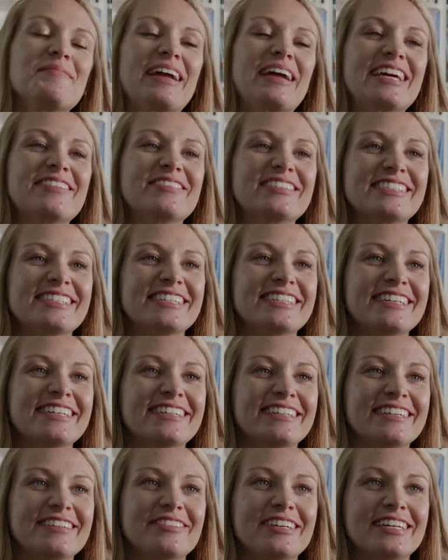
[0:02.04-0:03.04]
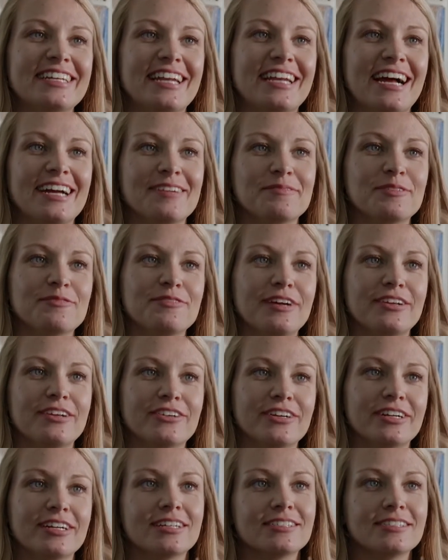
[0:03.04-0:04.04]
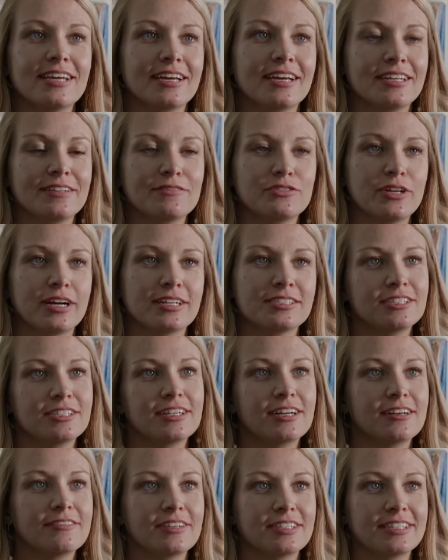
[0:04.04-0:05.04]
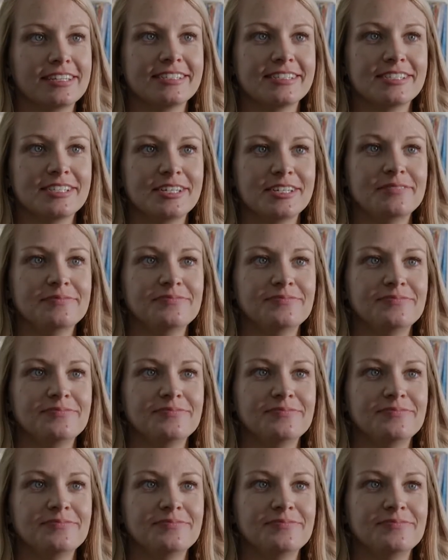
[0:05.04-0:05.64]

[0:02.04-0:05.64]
My name is Lindy Cleveland, and I am the founder and executive director of Unless You.